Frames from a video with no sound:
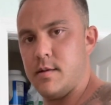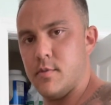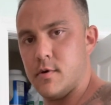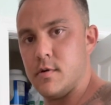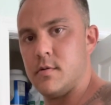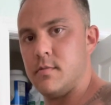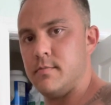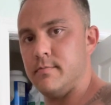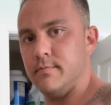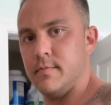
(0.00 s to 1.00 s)
more,
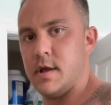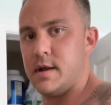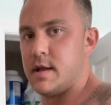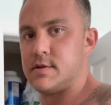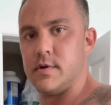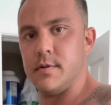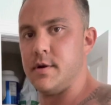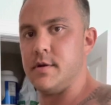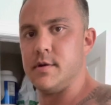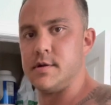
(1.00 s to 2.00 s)
then that's what I'm going
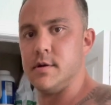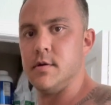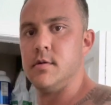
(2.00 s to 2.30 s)
to do this year.